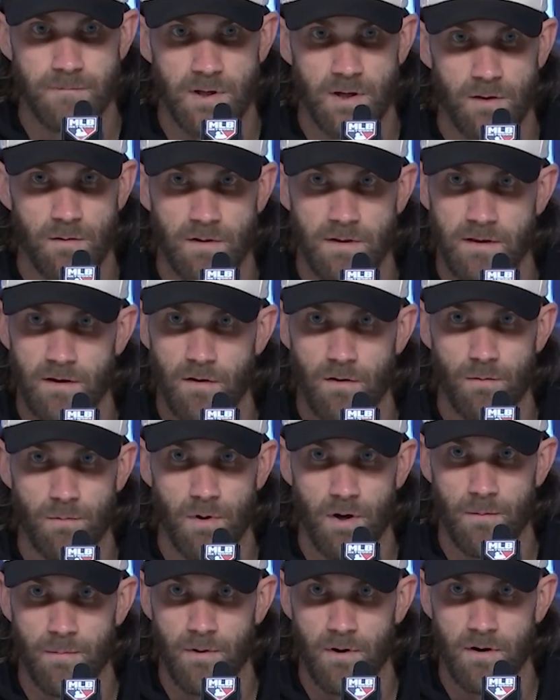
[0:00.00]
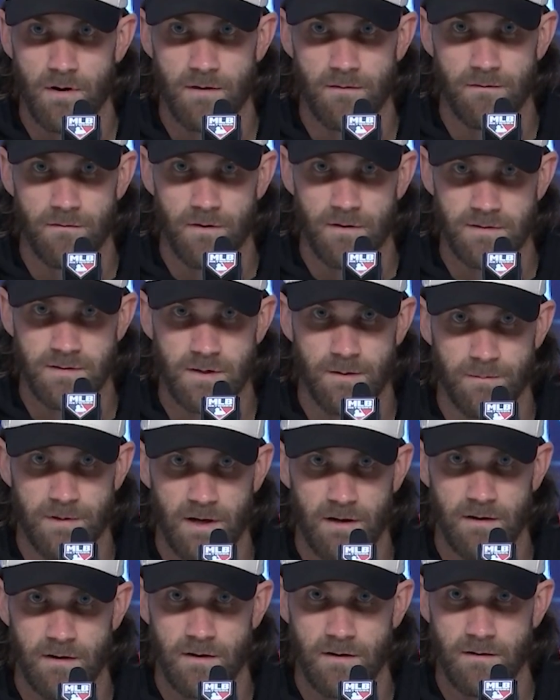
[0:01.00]
you know, in their home ballpark. And for us to come
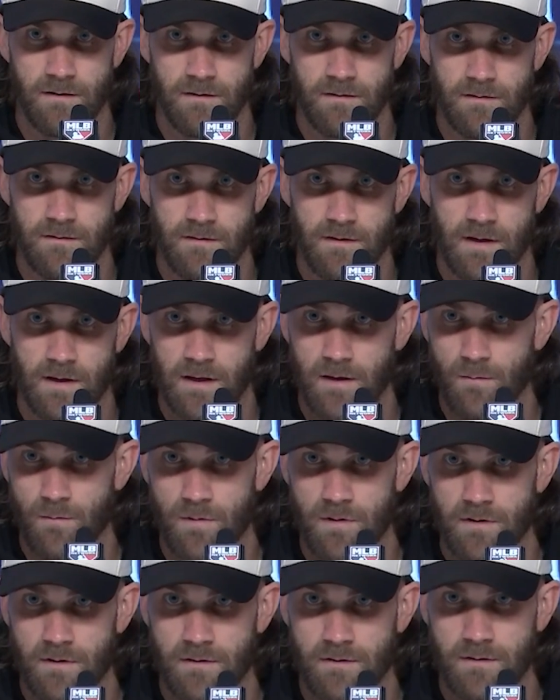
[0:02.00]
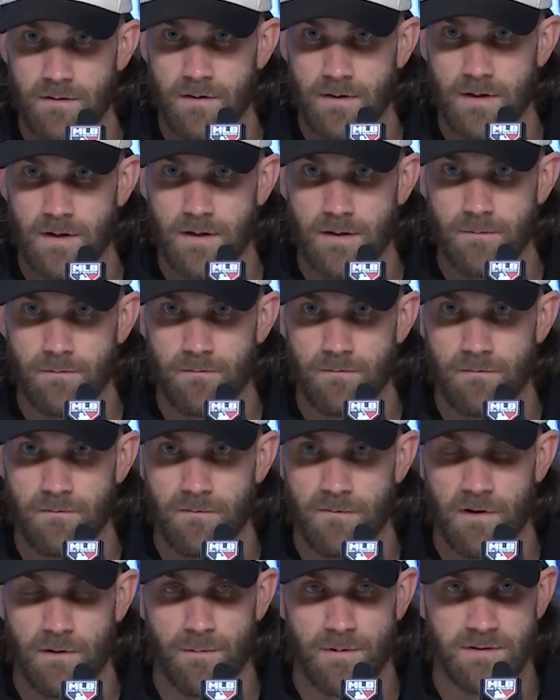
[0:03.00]
down here and, and get one um,
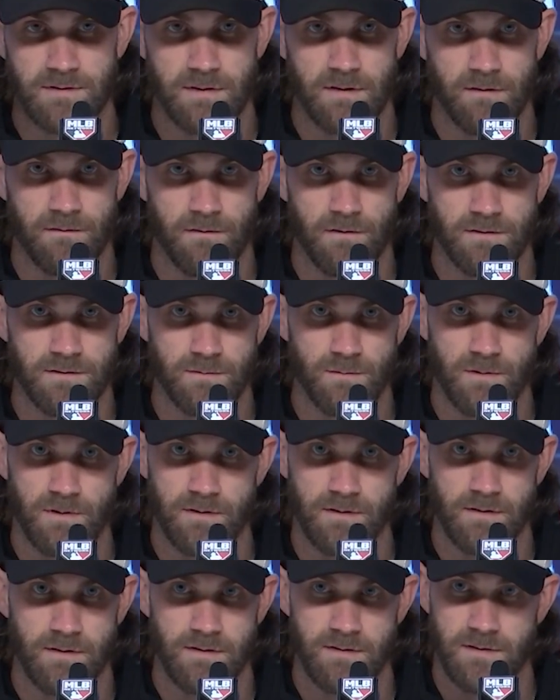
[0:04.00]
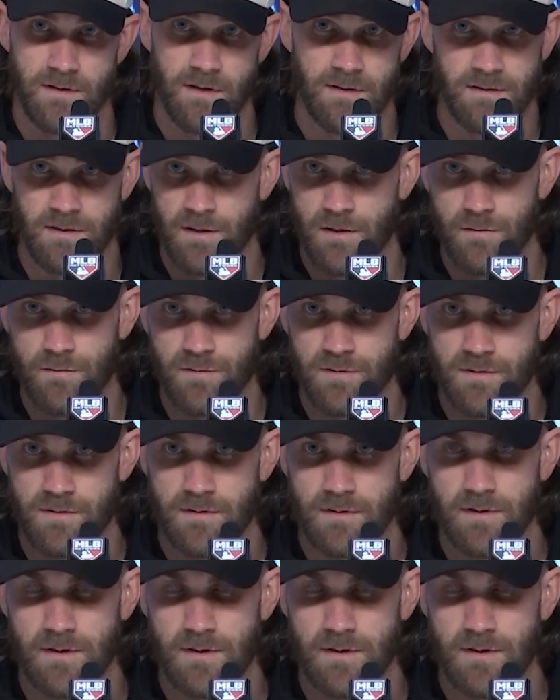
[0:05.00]
from us in the first one is, is huge.